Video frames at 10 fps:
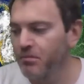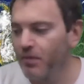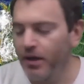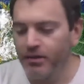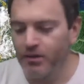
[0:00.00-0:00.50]

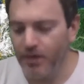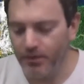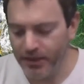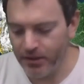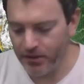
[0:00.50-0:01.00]
I don't know how
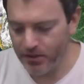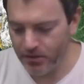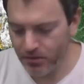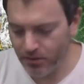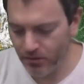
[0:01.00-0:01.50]
many years,
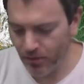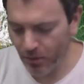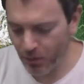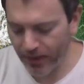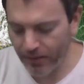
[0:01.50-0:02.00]
I don't
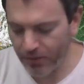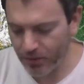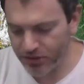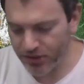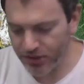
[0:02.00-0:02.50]
remember when I
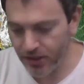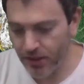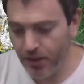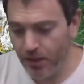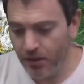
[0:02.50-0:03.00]
published it,
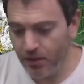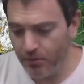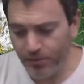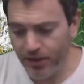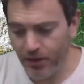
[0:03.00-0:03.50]

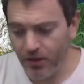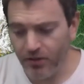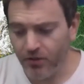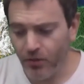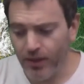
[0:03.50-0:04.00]
but along
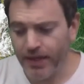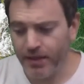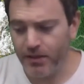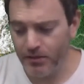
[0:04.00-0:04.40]
the way,